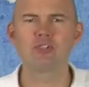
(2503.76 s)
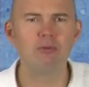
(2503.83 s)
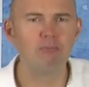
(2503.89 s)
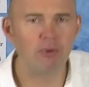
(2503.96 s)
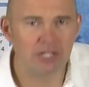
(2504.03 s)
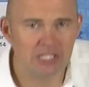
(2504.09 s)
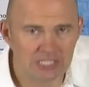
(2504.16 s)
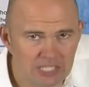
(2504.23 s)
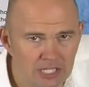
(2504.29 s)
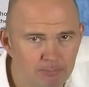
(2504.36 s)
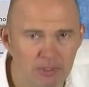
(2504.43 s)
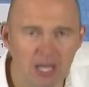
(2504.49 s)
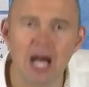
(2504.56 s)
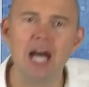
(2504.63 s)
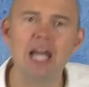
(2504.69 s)
somebody sick
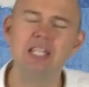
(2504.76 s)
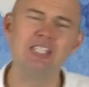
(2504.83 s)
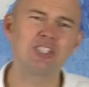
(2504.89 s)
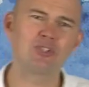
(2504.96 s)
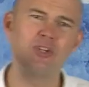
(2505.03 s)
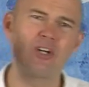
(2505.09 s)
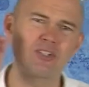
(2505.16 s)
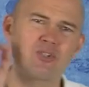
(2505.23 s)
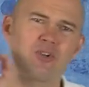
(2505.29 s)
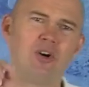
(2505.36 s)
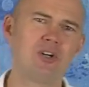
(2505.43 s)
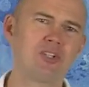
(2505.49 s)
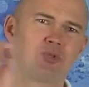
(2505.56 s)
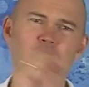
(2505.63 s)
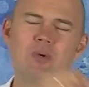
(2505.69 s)
behind, it's not
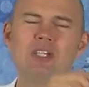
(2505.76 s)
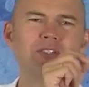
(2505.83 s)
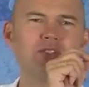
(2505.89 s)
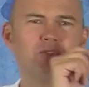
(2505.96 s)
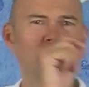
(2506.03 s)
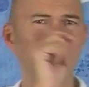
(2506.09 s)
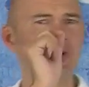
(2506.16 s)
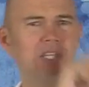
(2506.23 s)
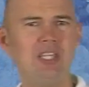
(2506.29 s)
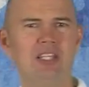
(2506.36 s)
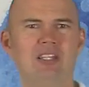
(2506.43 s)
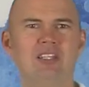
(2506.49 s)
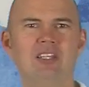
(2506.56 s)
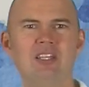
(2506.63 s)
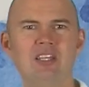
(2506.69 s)
God's will to heal.